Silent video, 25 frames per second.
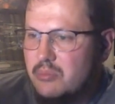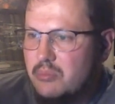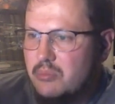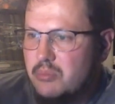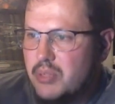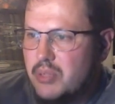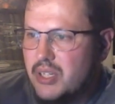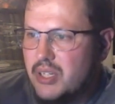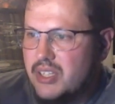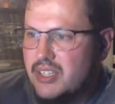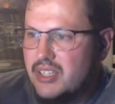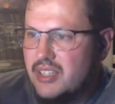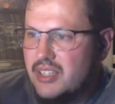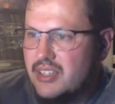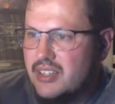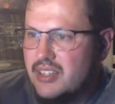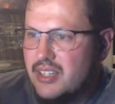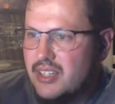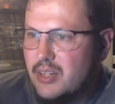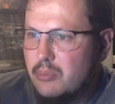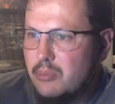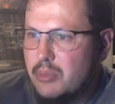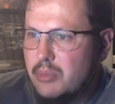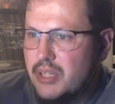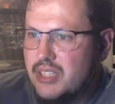But
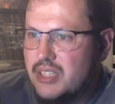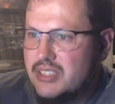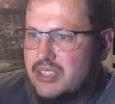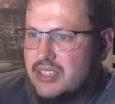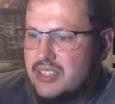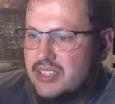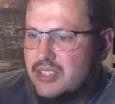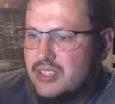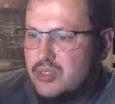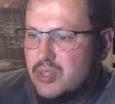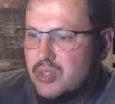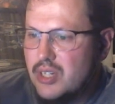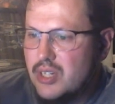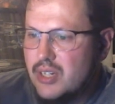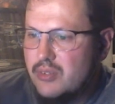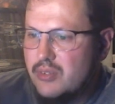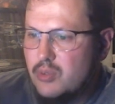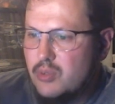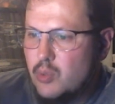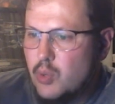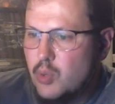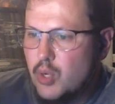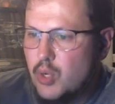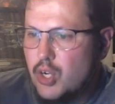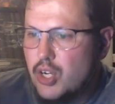their picks in this draft
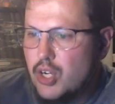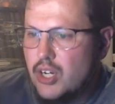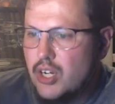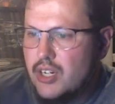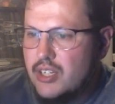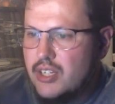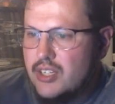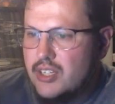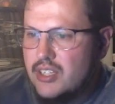were